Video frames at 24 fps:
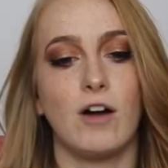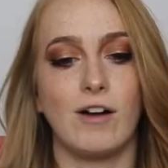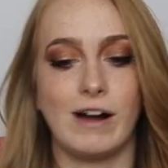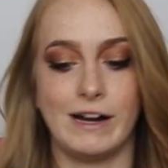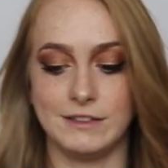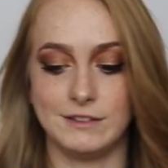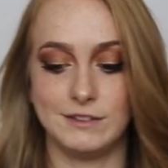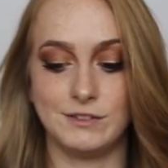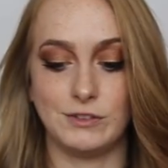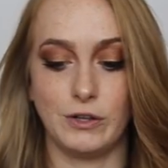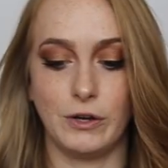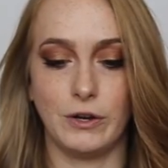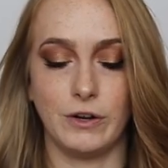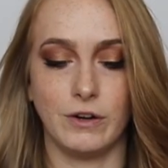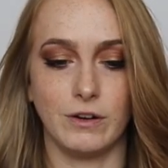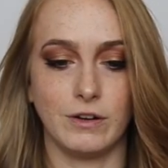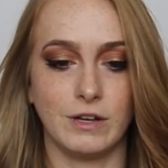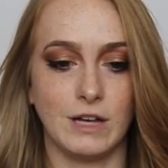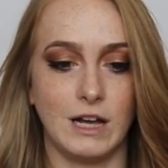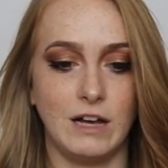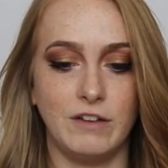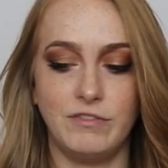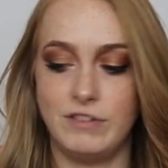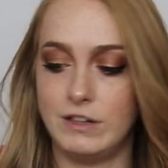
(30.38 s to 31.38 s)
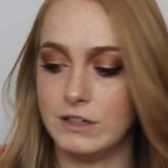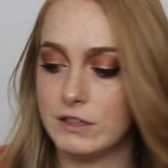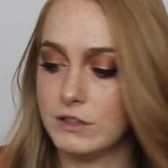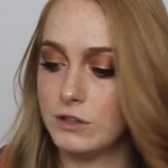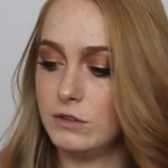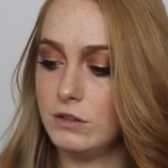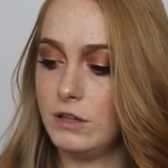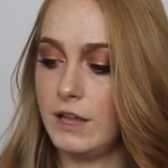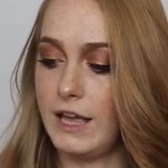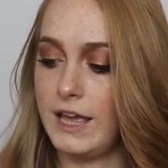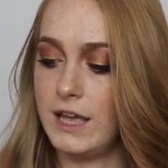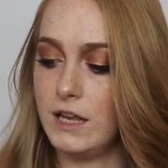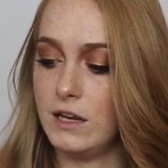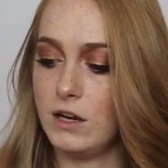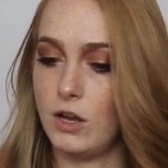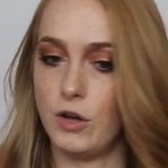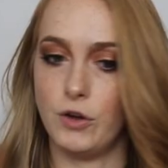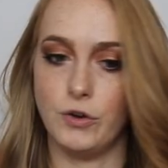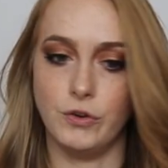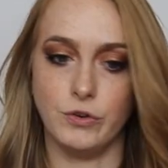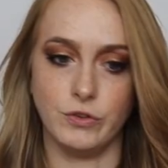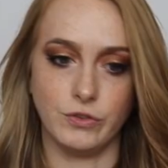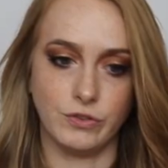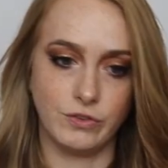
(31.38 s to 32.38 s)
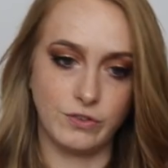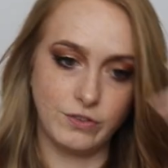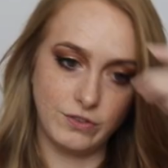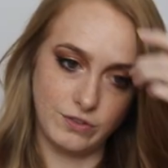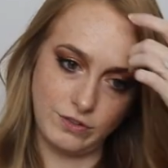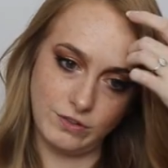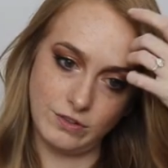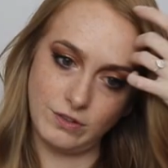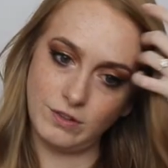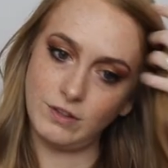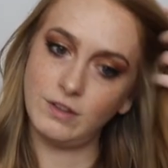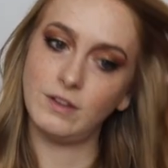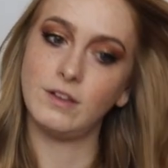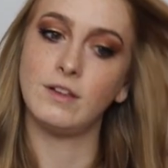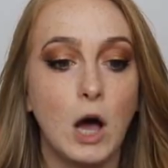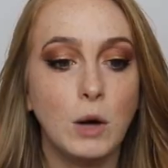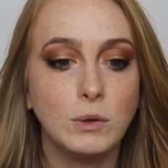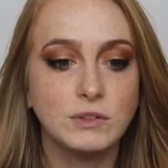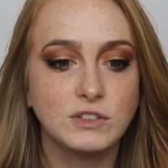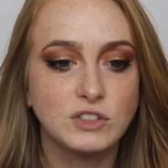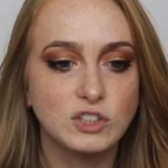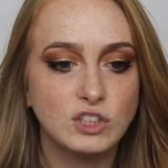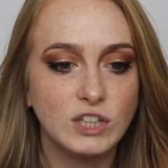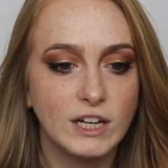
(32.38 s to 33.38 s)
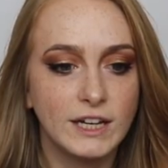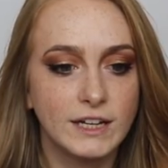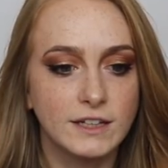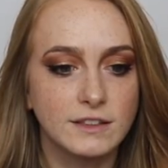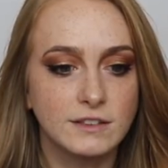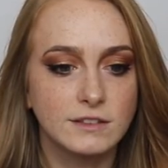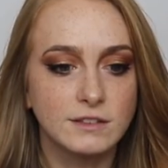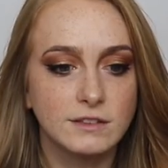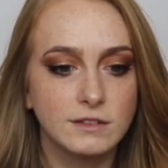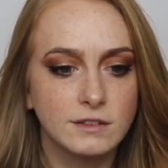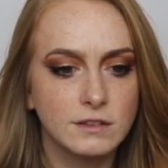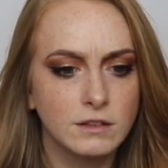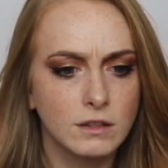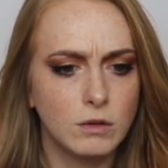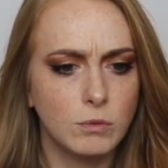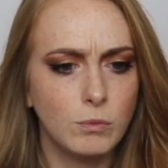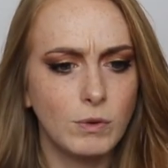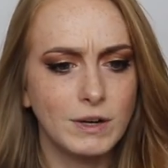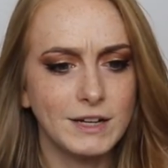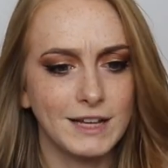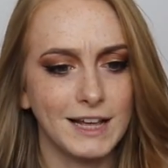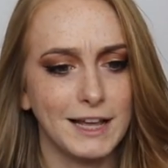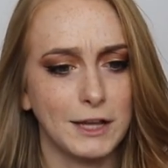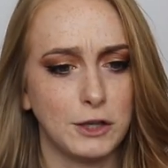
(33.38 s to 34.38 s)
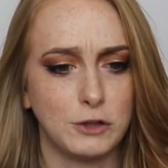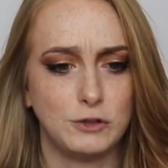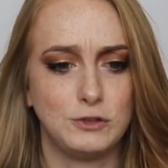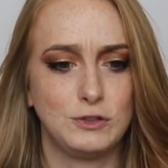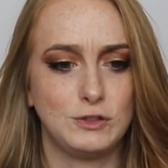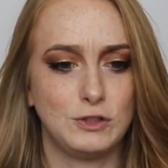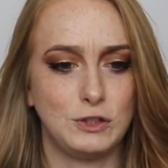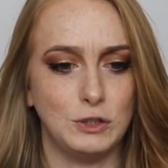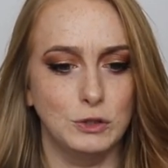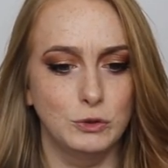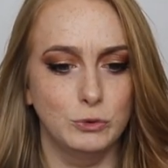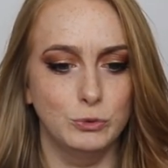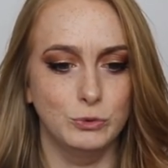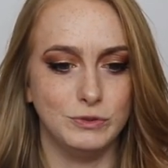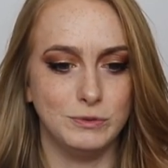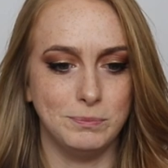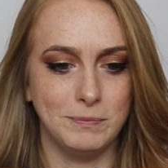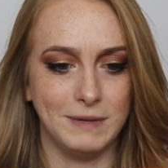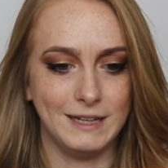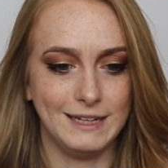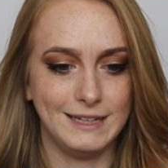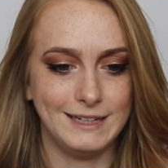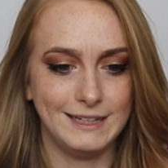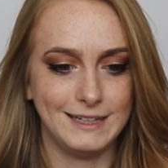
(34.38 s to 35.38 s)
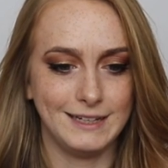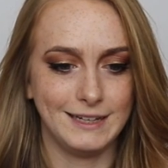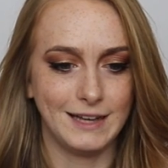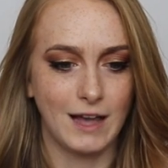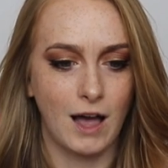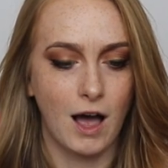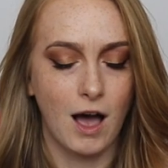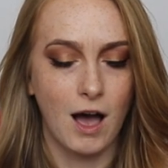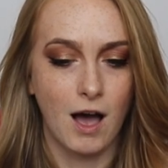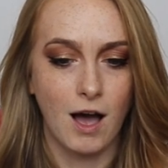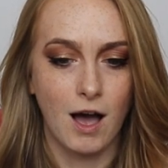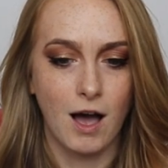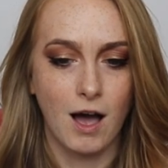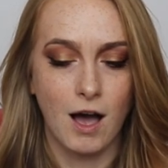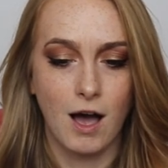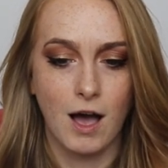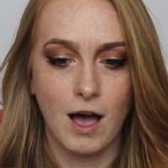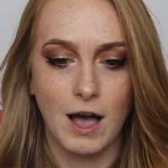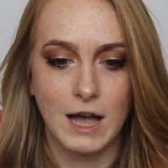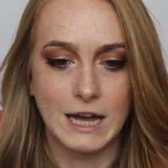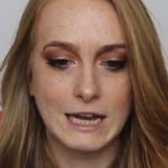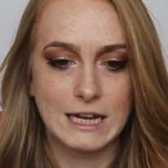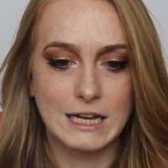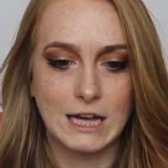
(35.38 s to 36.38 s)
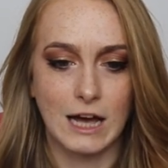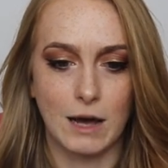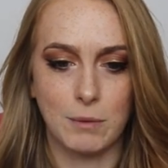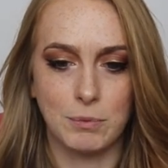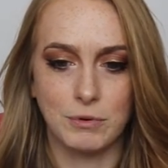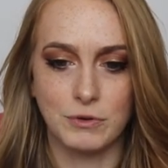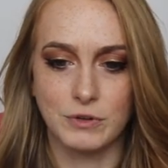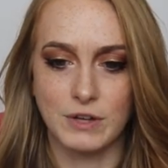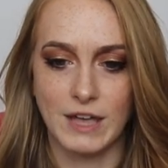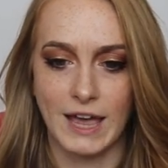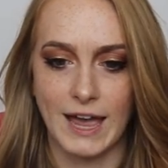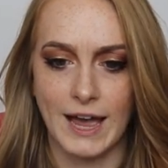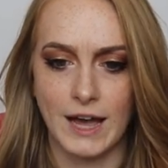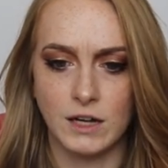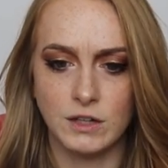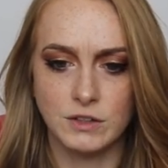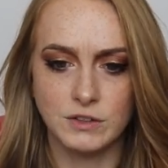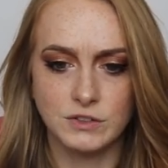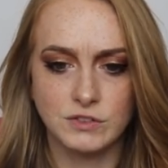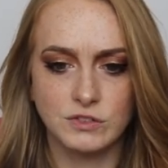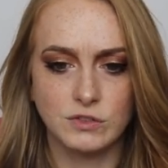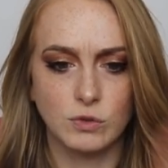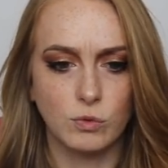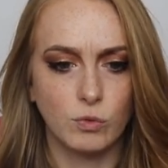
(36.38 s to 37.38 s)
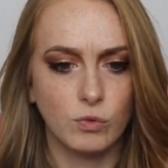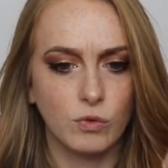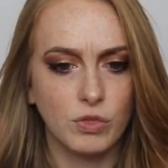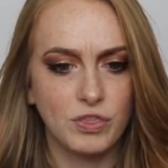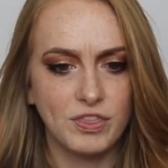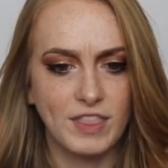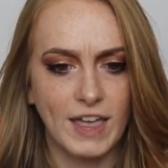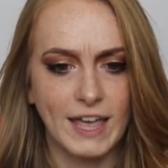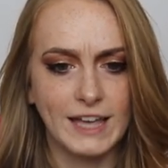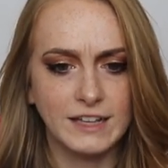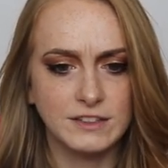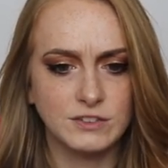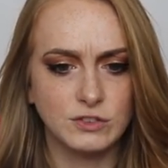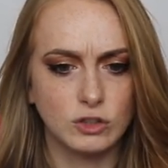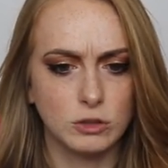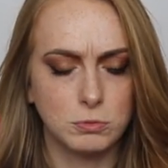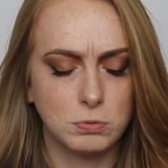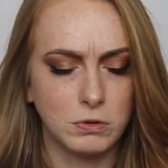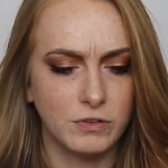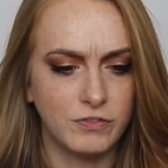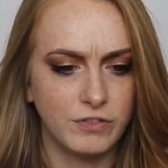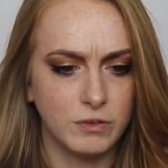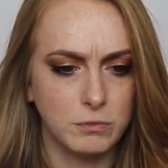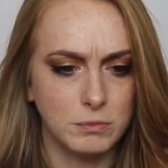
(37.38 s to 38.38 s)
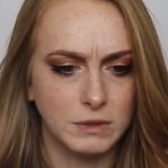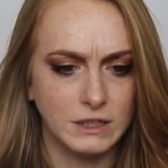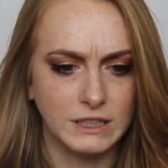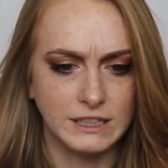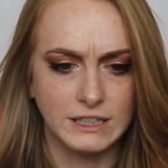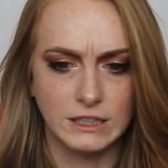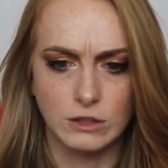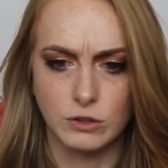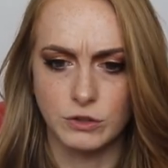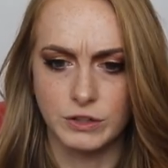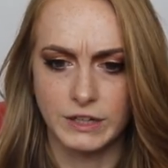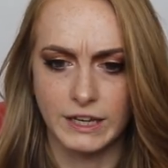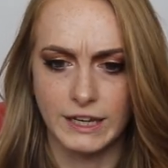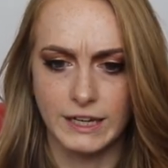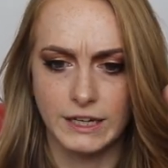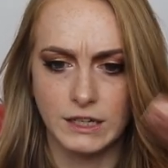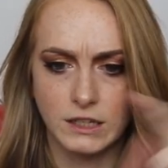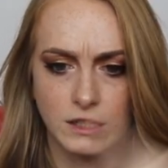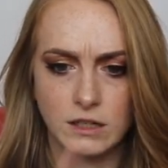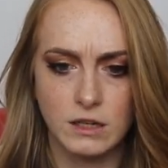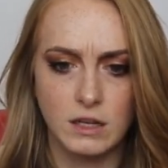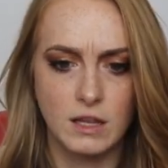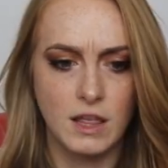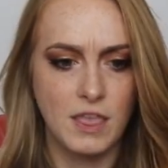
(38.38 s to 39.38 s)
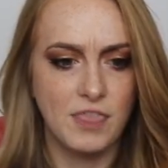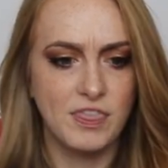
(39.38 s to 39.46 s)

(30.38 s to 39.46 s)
All right, so Garfunkel and Oats. Oh, it's chicks. What, excuse me? Couple gals. They're super familiar looking.